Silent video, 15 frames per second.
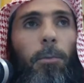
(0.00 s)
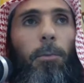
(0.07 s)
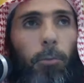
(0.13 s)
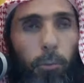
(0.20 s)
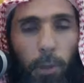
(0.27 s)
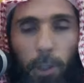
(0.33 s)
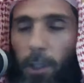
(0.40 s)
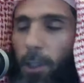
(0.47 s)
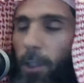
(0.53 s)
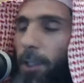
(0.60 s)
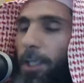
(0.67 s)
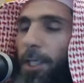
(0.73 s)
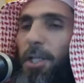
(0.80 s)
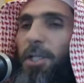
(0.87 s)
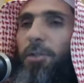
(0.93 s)

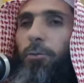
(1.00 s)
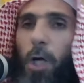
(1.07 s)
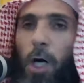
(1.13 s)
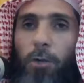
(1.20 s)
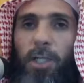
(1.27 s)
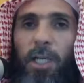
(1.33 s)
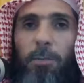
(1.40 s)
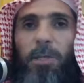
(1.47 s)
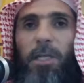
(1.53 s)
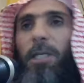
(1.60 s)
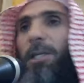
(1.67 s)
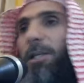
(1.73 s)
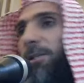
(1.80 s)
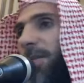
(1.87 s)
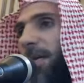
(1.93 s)
wronging
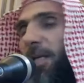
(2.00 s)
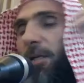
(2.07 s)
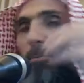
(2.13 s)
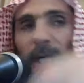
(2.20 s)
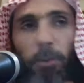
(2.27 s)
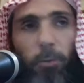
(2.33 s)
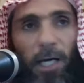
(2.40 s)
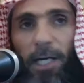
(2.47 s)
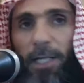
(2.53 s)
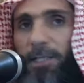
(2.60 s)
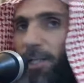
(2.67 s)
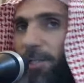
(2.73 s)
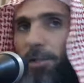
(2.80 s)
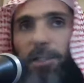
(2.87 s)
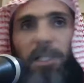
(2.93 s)
me, he's taking my rights,
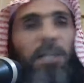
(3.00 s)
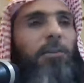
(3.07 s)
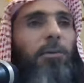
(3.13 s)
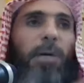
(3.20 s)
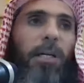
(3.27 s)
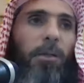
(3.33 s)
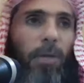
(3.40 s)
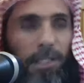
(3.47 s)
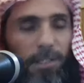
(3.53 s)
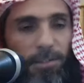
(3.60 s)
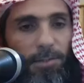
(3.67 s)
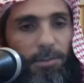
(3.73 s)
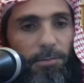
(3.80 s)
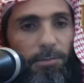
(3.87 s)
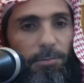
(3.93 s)
he's not giving my
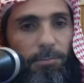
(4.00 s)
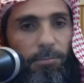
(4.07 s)
rights.